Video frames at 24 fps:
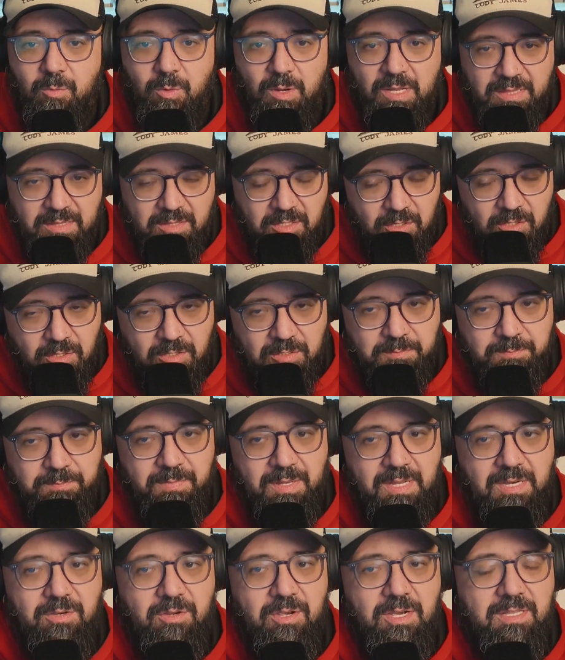went on
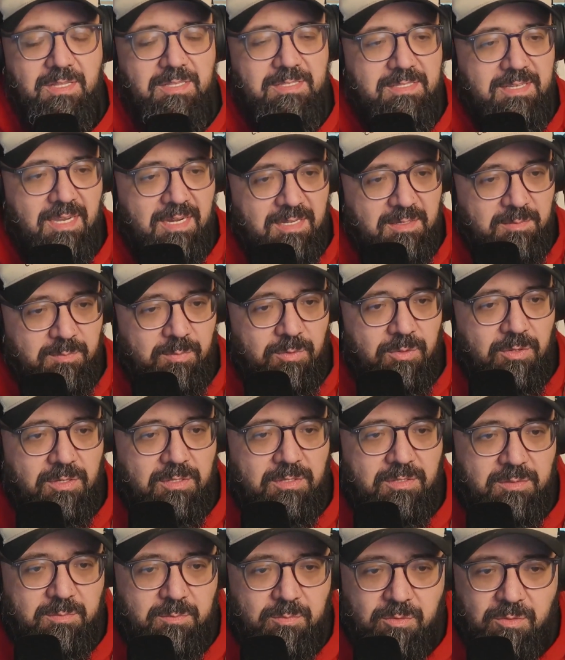and you had the second
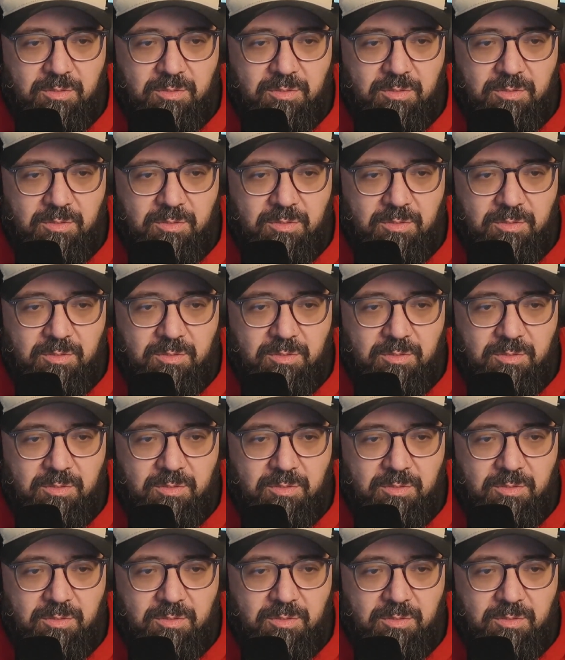poetry